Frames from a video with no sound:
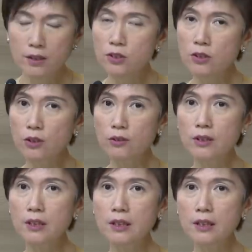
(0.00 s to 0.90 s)
So
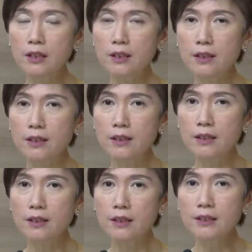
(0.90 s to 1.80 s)
the
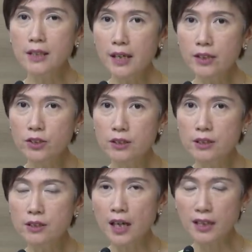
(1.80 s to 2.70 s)

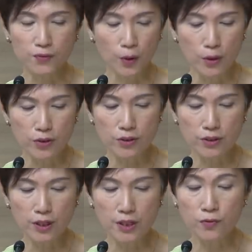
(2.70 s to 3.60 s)
interagency task
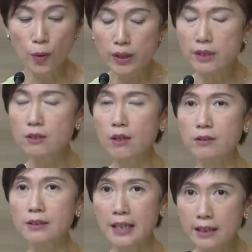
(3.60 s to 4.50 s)
force is focused
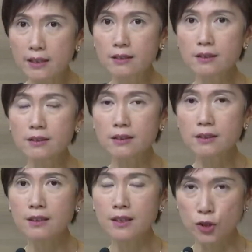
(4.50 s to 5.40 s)
on getting
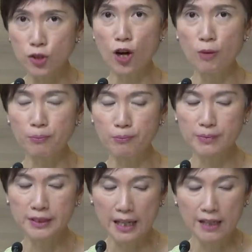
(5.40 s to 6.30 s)
its job
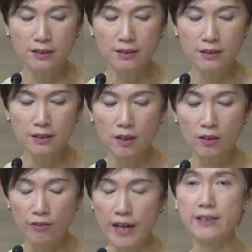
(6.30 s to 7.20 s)
done
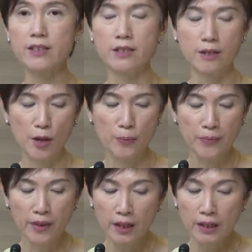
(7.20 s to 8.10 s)
right.
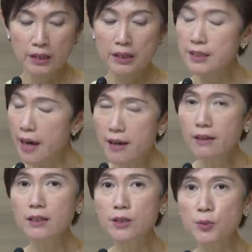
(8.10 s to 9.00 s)
The
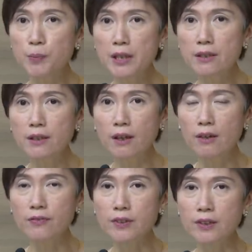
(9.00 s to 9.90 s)
scale and the speed
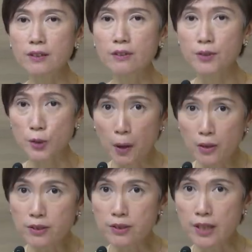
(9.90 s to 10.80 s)
of the
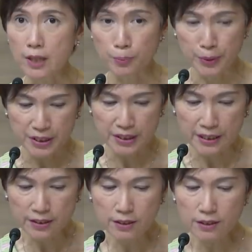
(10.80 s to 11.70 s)
response is
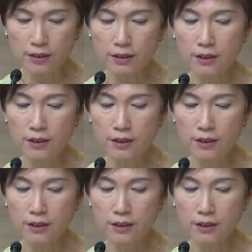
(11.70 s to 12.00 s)
unprecedented,